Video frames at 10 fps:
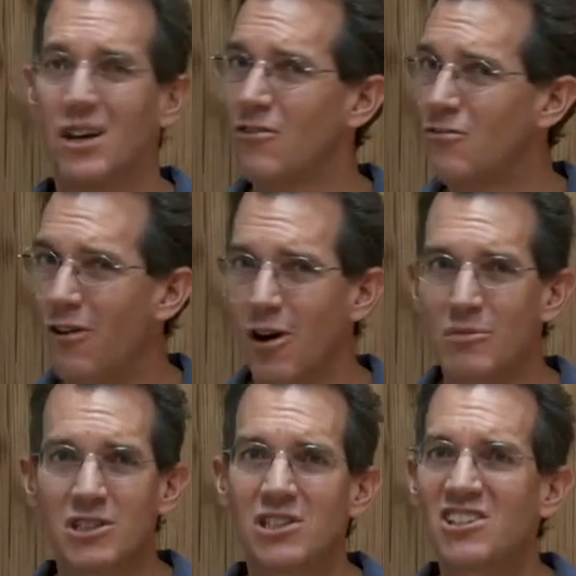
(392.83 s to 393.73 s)

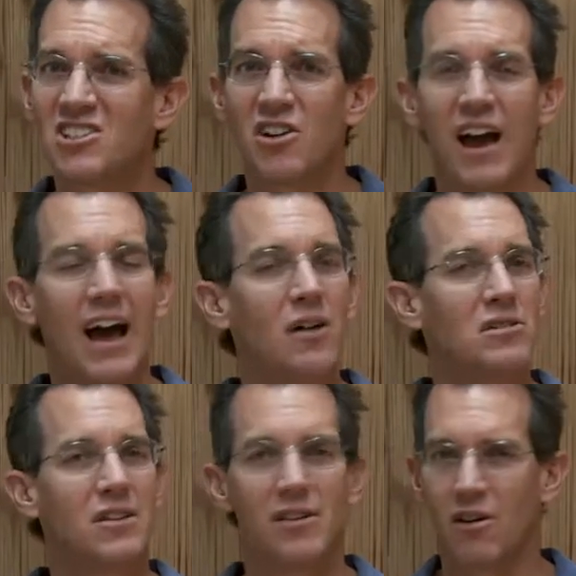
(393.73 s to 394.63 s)
Pharmacists are
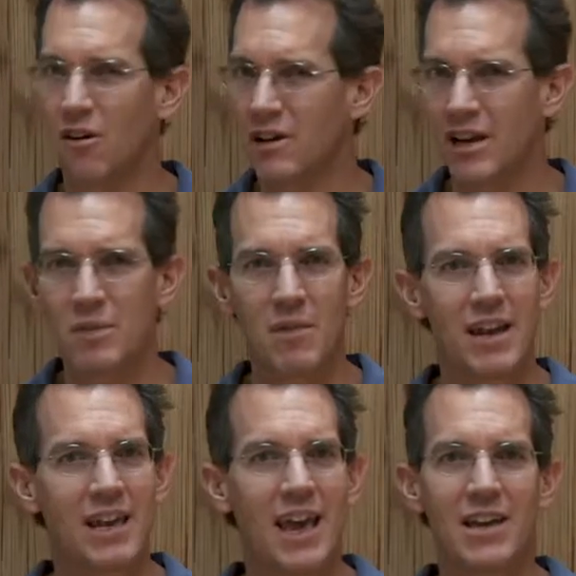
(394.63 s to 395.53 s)
out. There aren't any
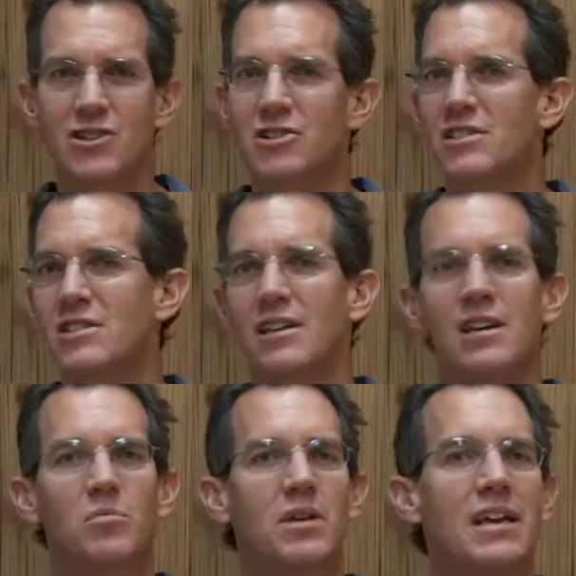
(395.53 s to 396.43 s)
medications that
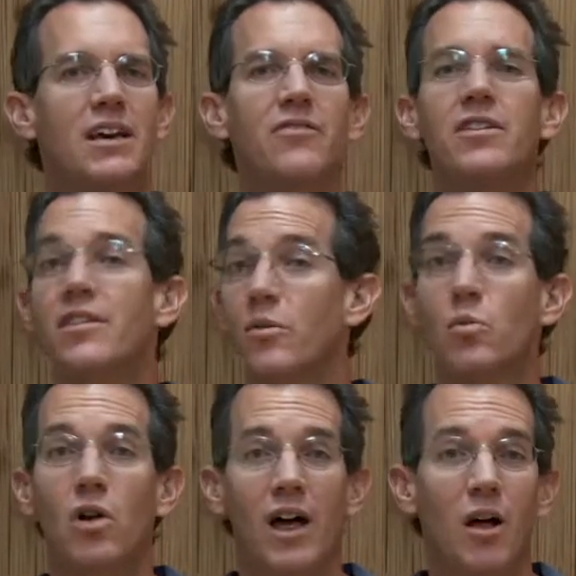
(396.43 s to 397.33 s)
can be given that
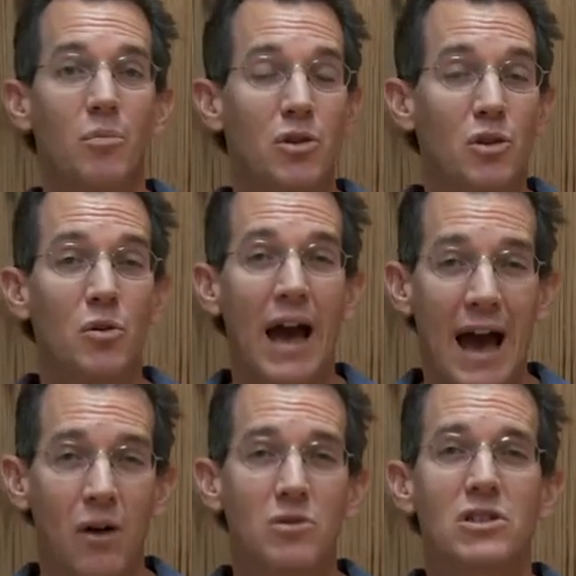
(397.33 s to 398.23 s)
will help you
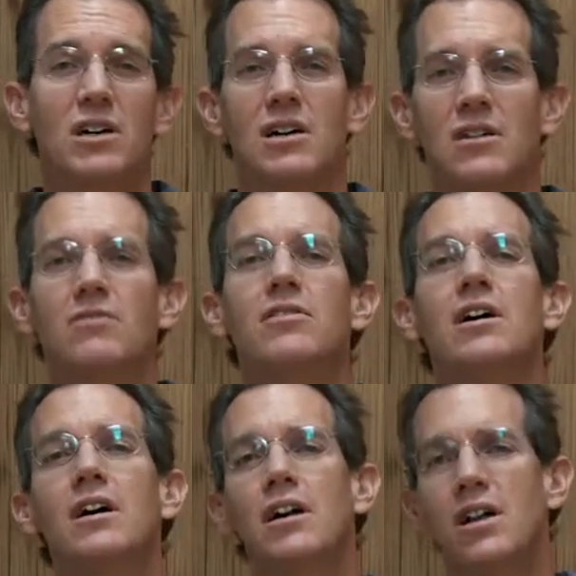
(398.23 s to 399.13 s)
out of
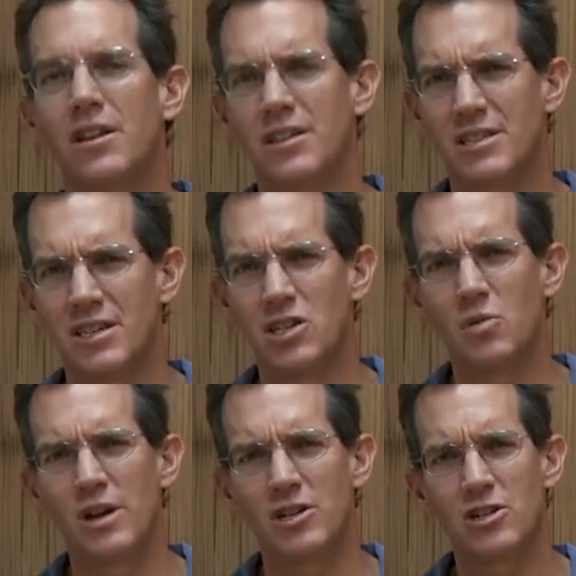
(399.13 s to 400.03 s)
the
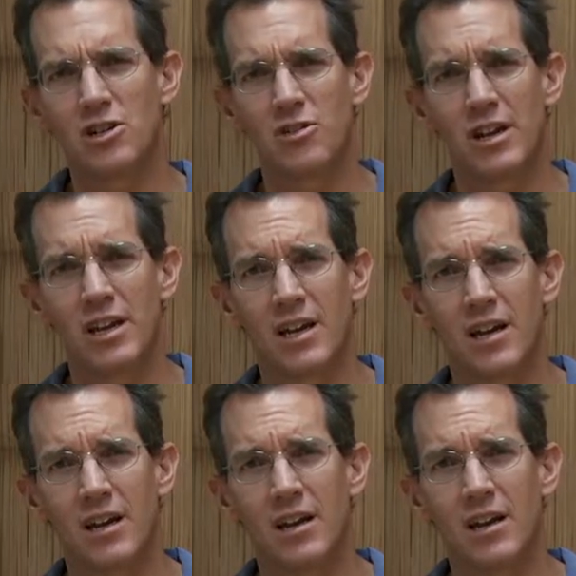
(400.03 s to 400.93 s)
situation you're in.
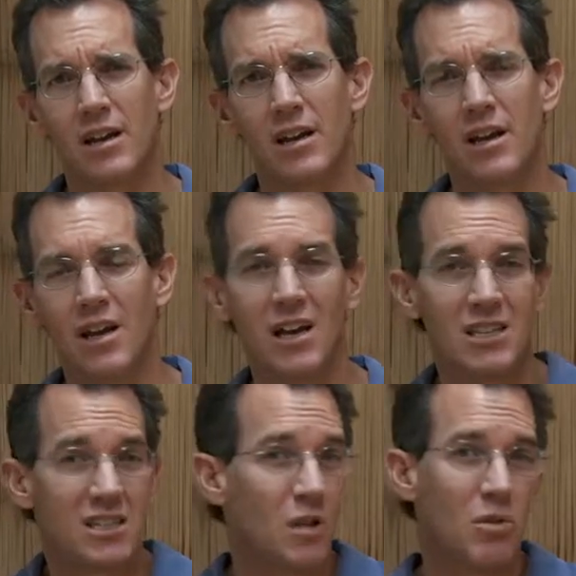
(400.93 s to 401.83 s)

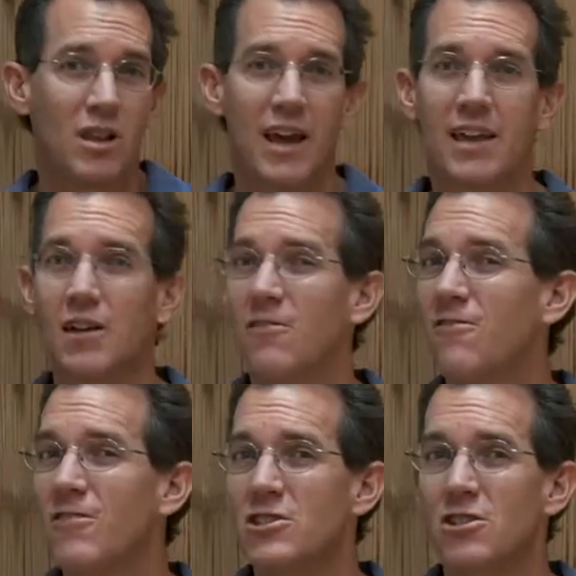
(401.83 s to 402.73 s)
Someone like a
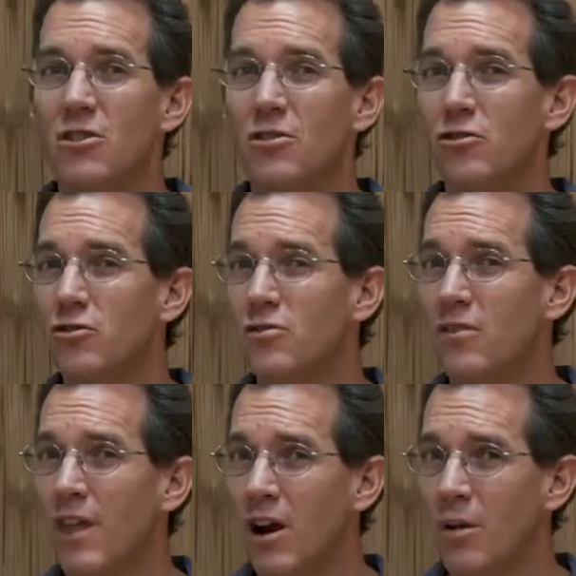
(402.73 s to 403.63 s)
physical
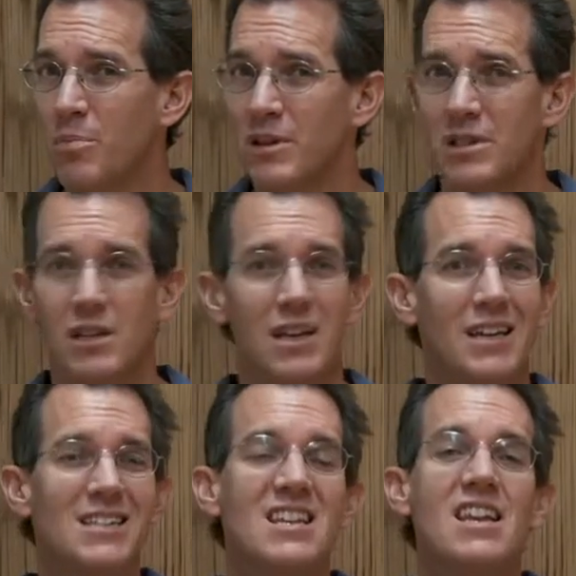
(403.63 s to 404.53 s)
therapist
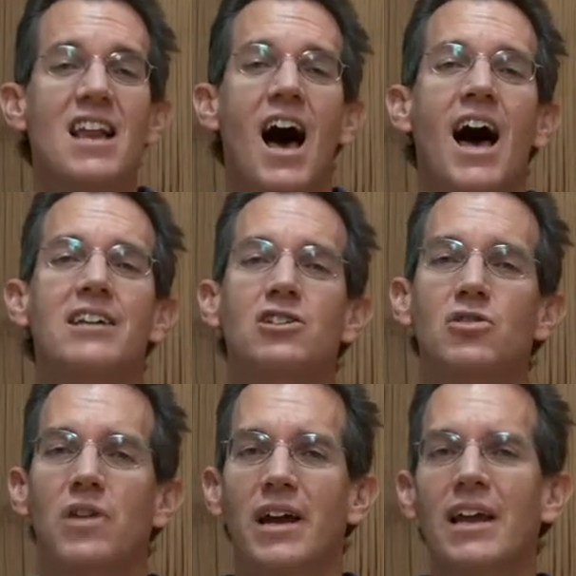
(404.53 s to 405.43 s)
is not
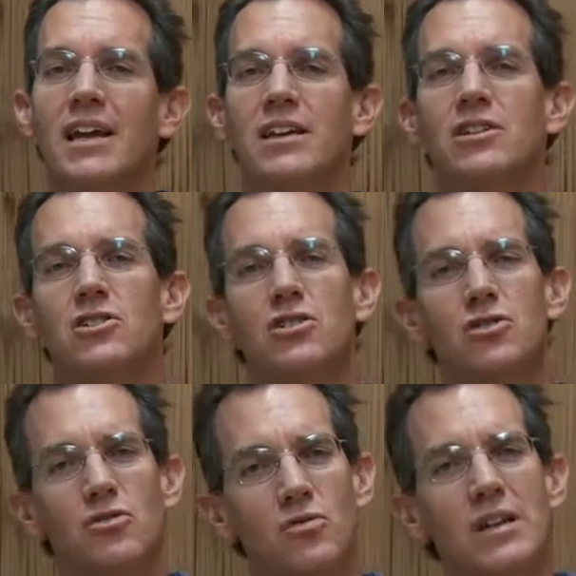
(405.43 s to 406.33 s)
trained to
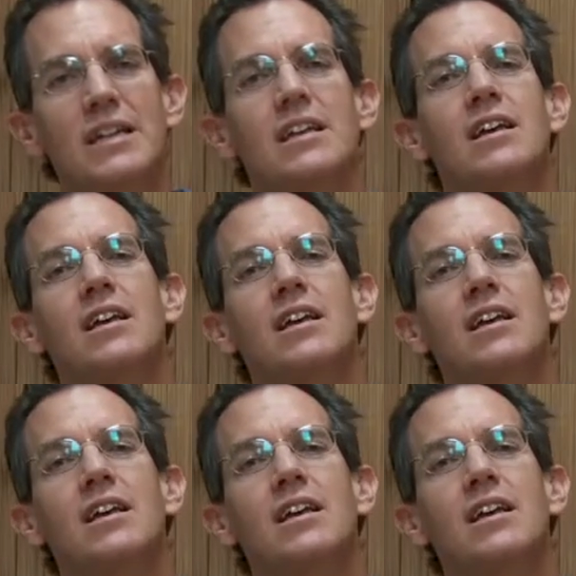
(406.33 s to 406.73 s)
treat